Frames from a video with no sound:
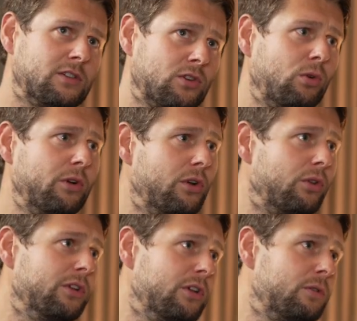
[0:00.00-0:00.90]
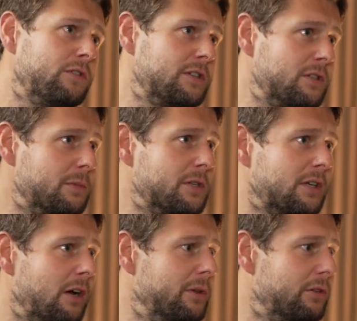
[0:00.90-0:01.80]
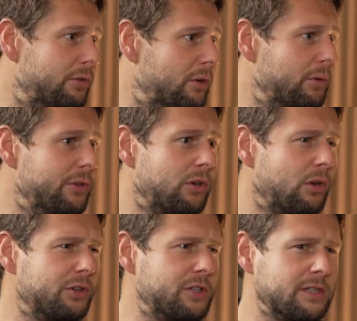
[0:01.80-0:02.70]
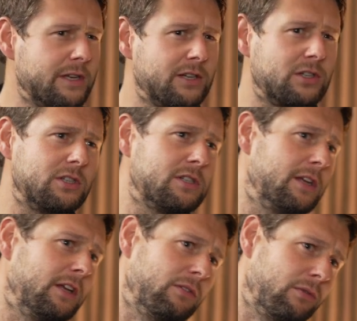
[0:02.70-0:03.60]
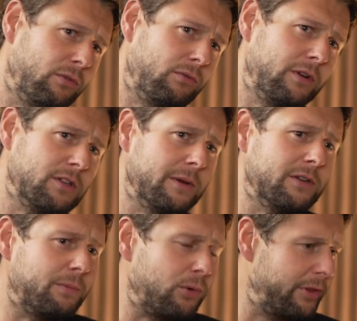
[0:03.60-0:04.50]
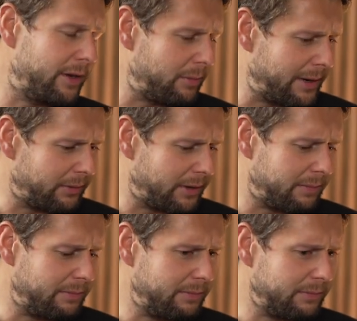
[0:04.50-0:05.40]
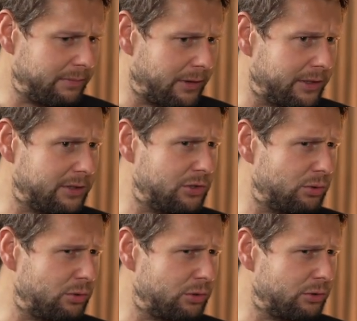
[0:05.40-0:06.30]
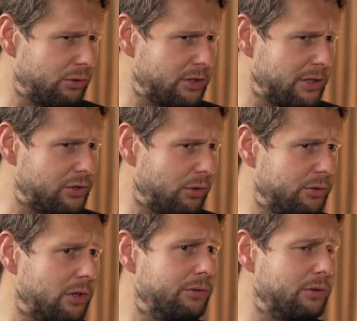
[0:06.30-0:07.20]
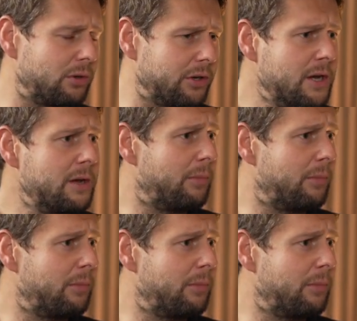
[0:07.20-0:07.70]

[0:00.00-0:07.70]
calling on the youth system that's coming through and the colleges, and actually just thinking that Rich made a point there about, I think you said your daughter or your son, sorry, was going through college.